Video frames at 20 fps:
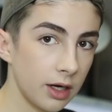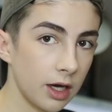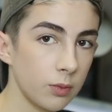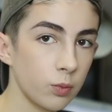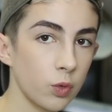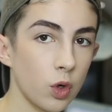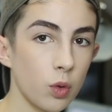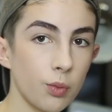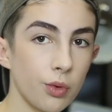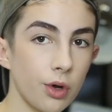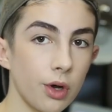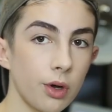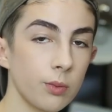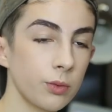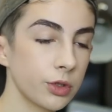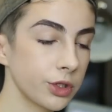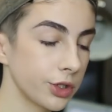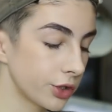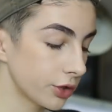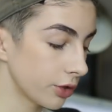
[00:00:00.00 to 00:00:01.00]

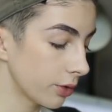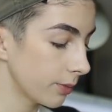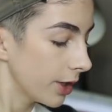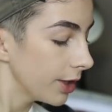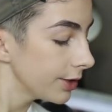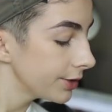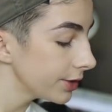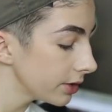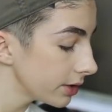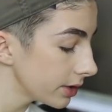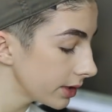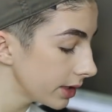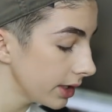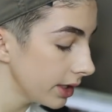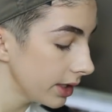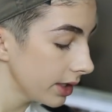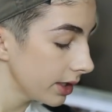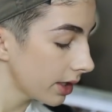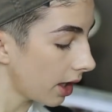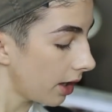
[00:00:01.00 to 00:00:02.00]
911, what's your
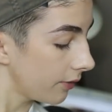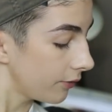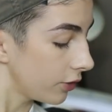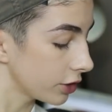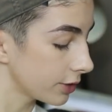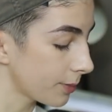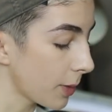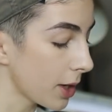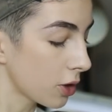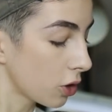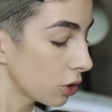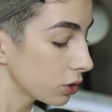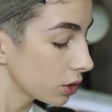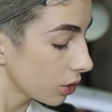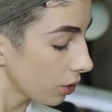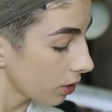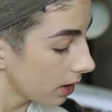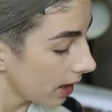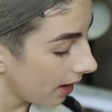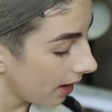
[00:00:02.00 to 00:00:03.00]
emergency? I've lost my contour